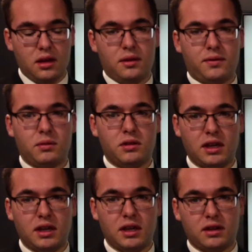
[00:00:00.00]
the firm
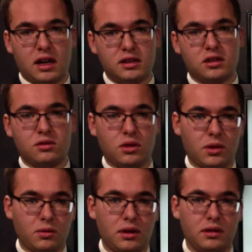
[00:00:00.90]
must have a constant
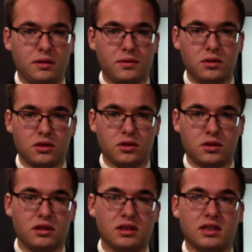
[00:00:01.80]
growth rate in the future.
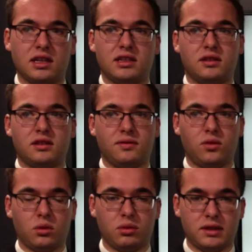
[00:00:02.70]
In this case, that's
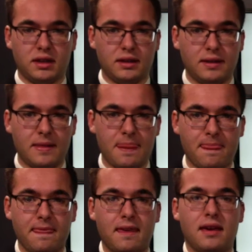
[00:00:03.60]
4%.
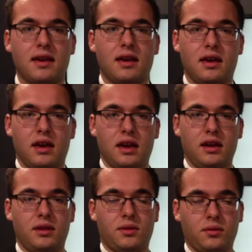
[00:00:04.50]

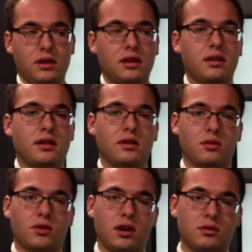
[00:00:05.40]
And 3, the
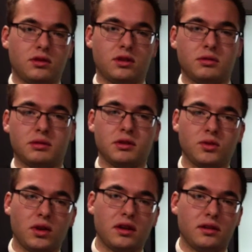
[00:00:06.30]
required return must be
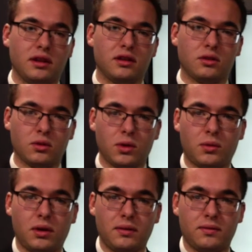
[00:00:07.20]
greater than the growth
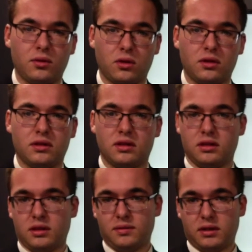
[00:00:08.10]
rate for
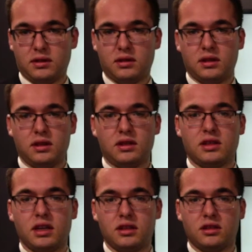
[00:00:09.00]
the dividends. In this
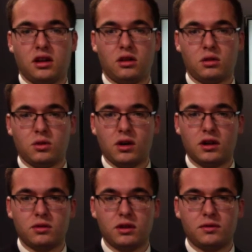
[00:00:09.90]
case, our
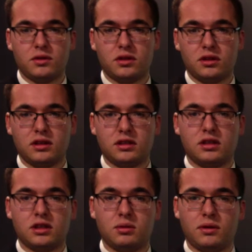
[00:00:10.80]
required rate of return is
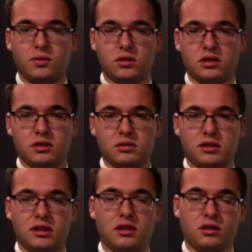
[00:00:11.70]
6.46%
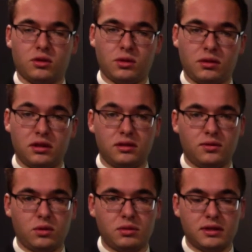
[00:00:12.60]
and our growth rate is
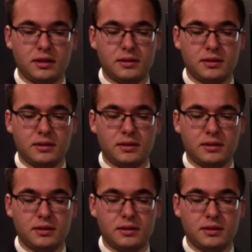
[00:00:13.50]
4%.